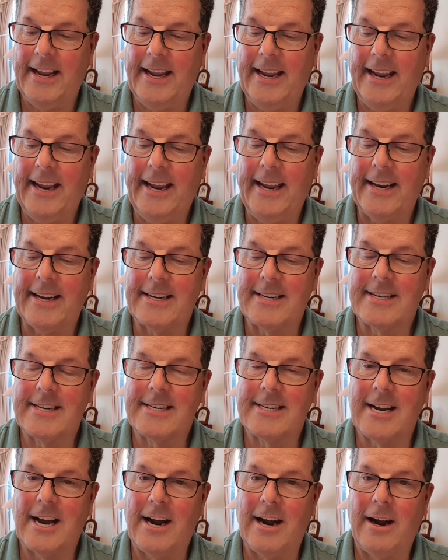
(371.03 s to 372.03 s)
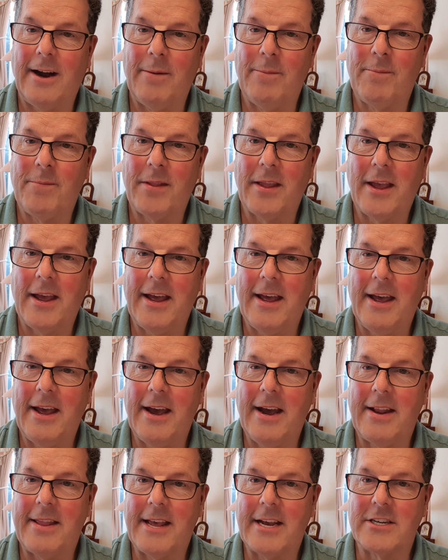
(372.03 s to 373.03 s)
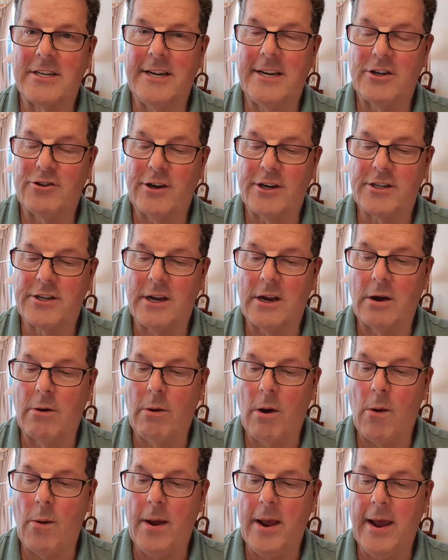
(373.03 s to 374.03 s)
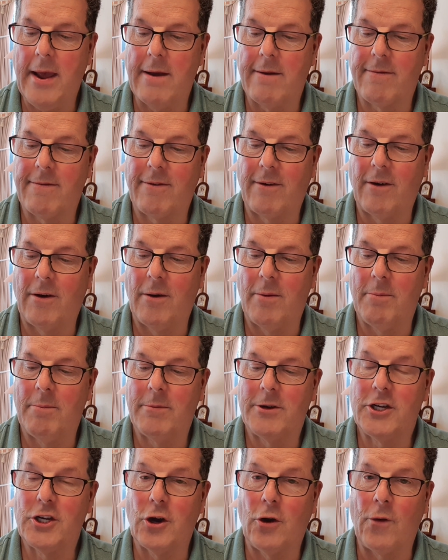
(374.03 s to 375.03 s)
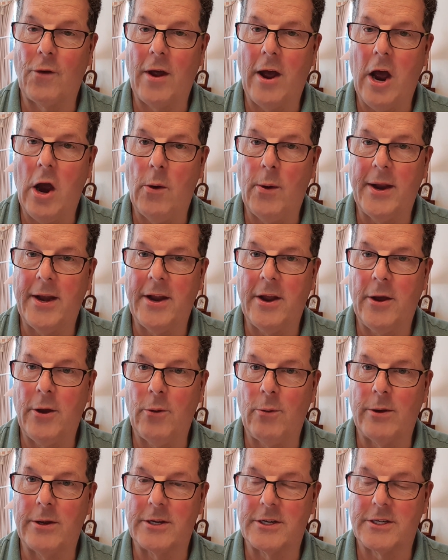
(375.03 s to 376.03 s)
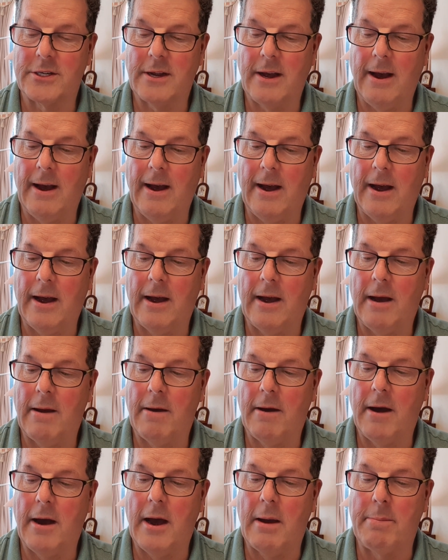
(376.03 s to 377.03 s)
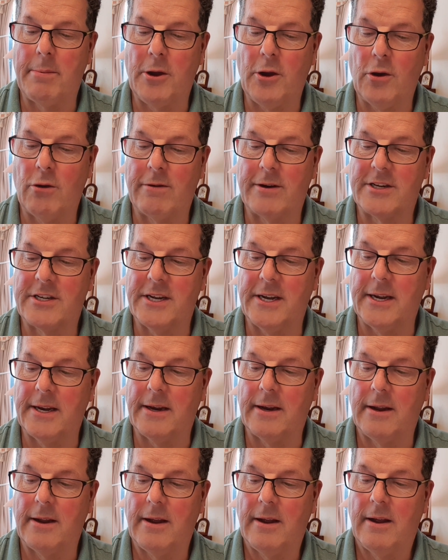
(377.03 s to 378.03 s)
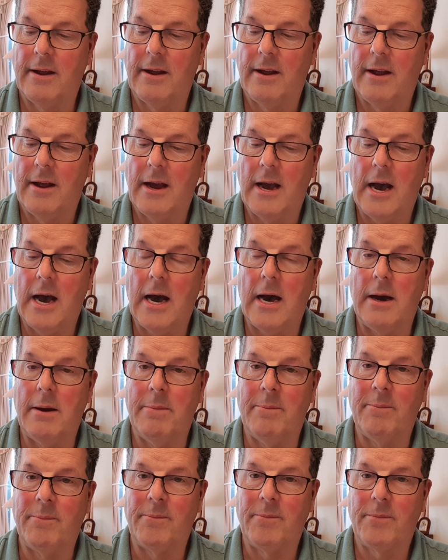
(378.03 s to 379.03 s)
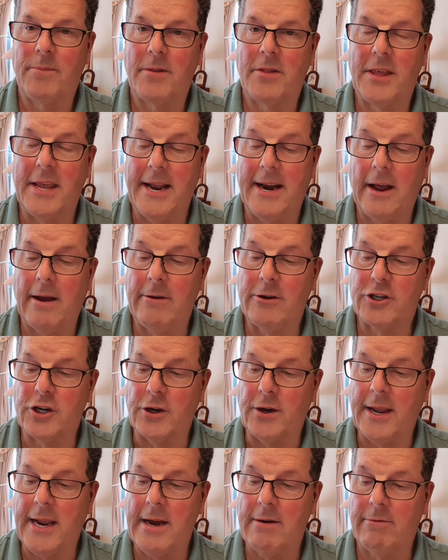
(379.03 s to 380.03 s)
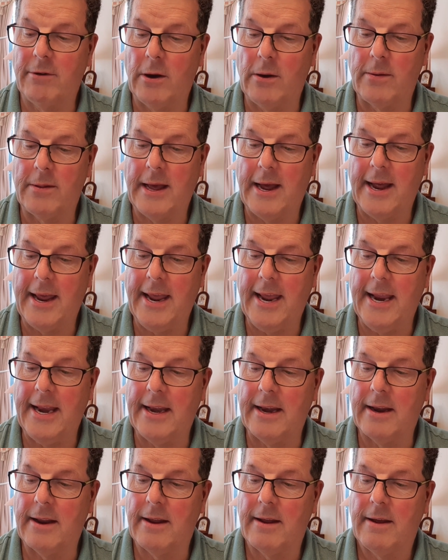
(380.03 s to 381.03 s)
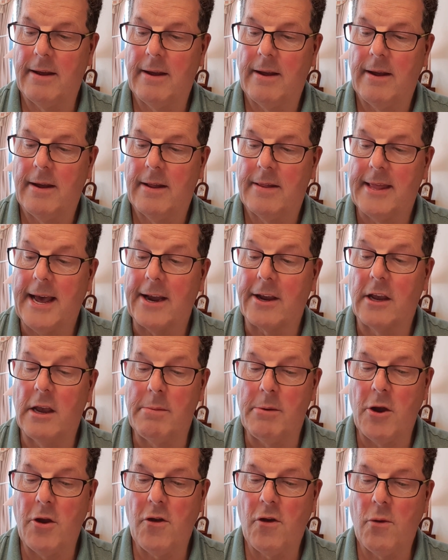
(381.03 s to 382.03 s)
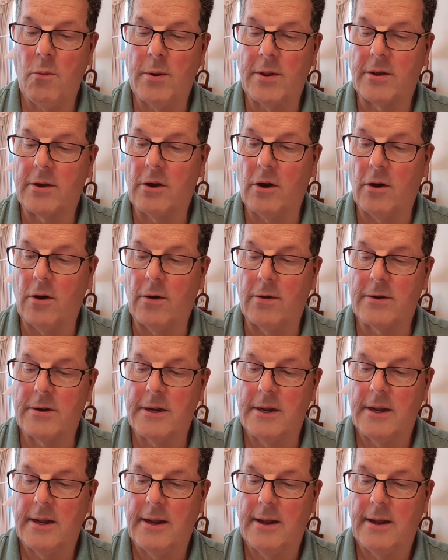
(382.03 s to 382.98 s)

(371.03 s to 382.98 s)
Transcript: it's there's an interesting quote here from John Owen, who was a Puritan theologian. He wrote that in that communion with God